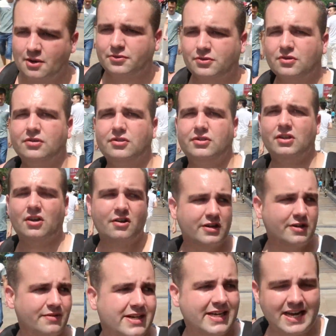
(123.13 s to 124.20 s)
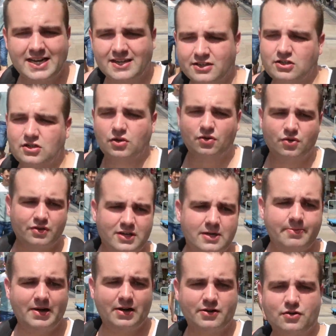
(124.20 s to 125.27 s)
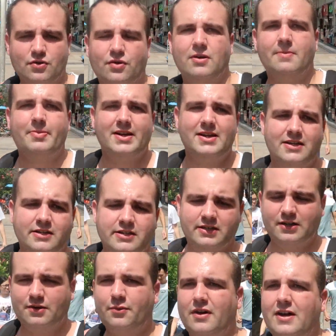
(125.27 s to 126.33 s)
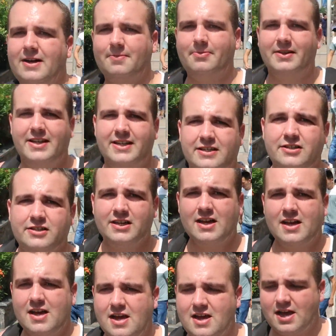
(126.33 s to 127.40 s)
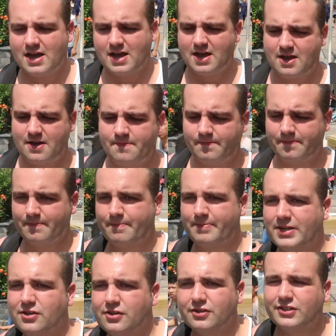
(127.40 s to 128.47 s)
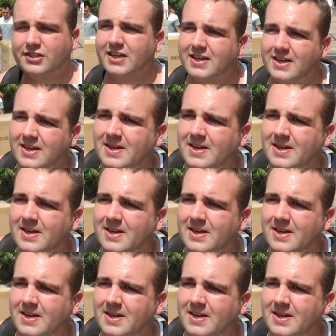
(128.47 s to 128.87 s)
would always argue against talking about your opinions in the workplace, because